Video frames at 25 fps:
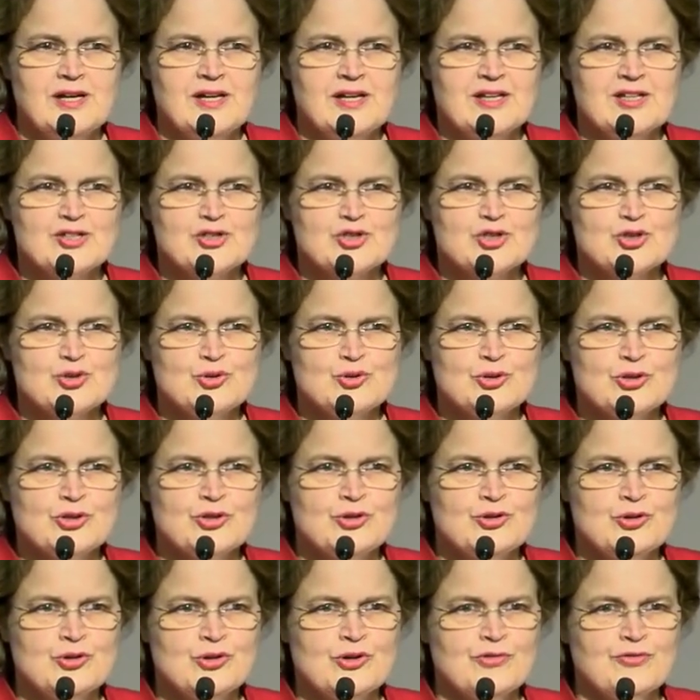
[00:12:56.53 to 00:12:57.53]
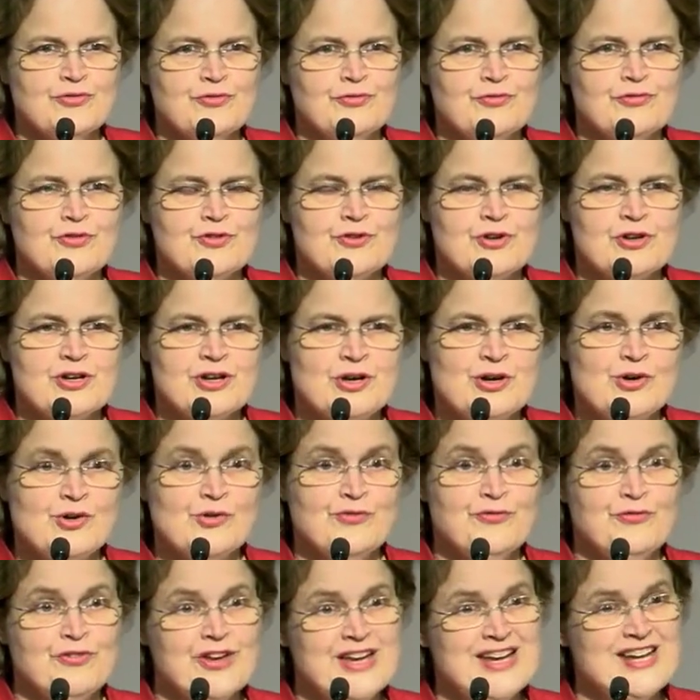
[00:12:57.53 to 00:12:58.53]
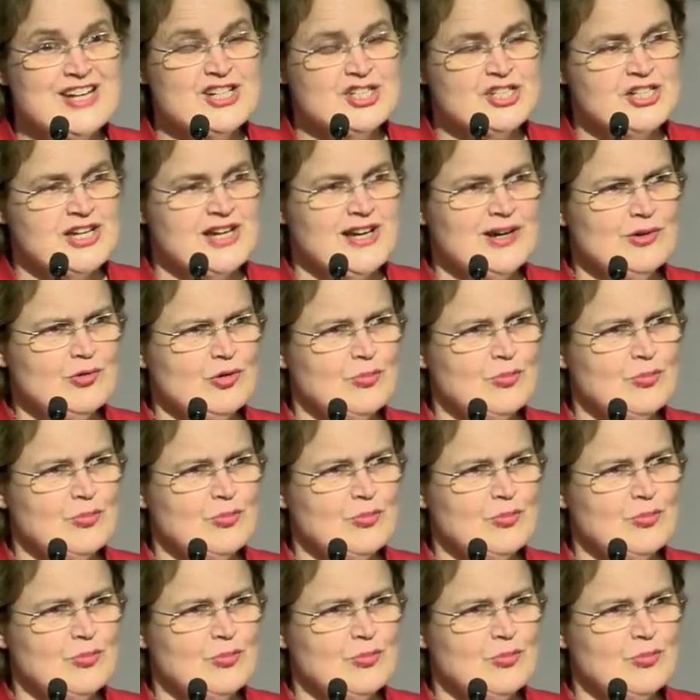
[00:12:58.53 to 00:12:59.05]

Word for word: endured her fair share,